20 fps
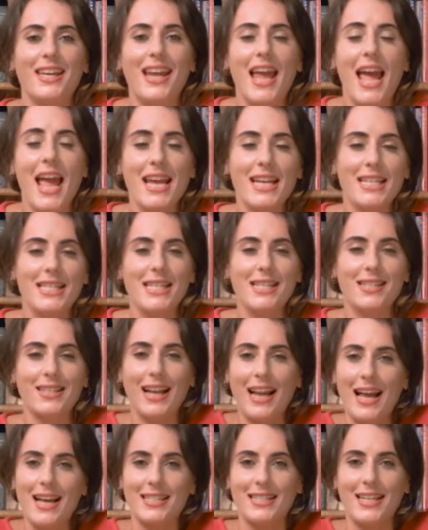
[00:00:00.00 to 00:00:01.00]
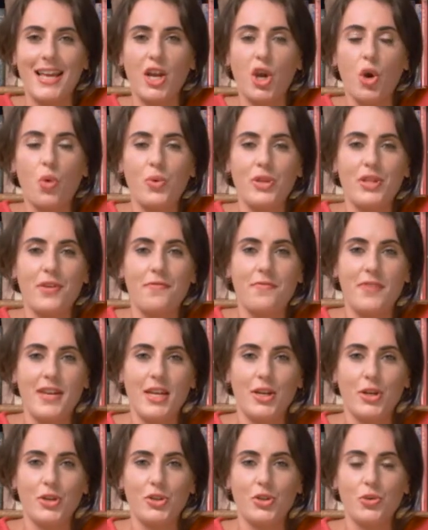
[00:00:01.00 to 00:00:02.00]
an 80s classic with a
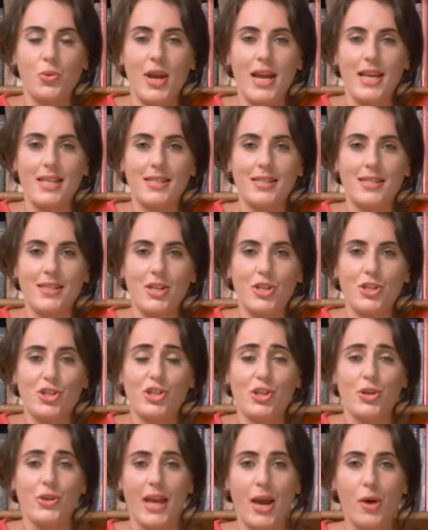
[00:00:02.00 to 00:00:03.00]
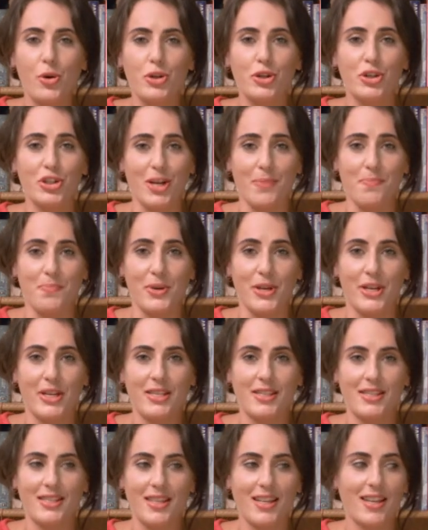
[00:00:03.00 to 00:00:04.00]
vegan twist. So get on your jumpers,
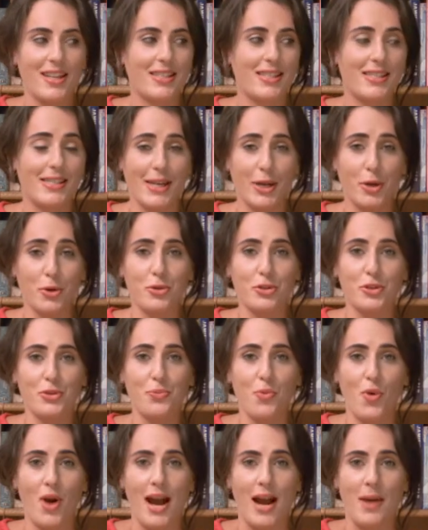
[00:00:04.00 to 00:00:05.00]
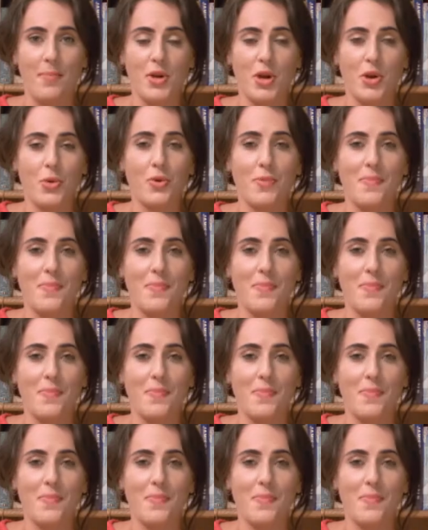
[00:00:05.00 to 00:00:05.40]
stick on some wham, we're